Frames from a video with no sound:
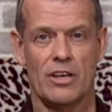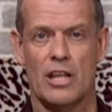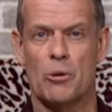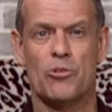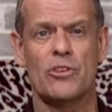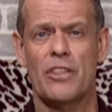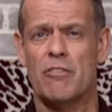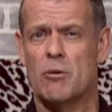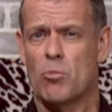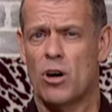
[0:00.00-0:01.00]
There was
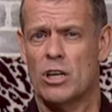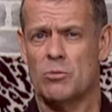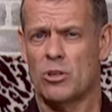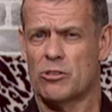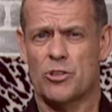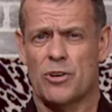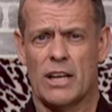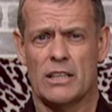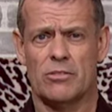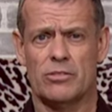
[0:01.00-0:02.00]
nothing remarkable or
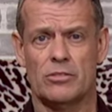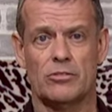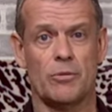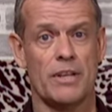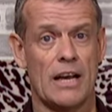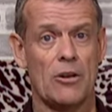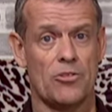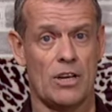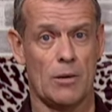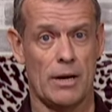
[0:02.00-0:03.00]
attractive from the
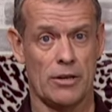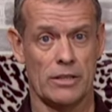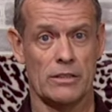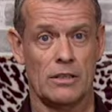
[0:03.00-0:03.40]
outside about it.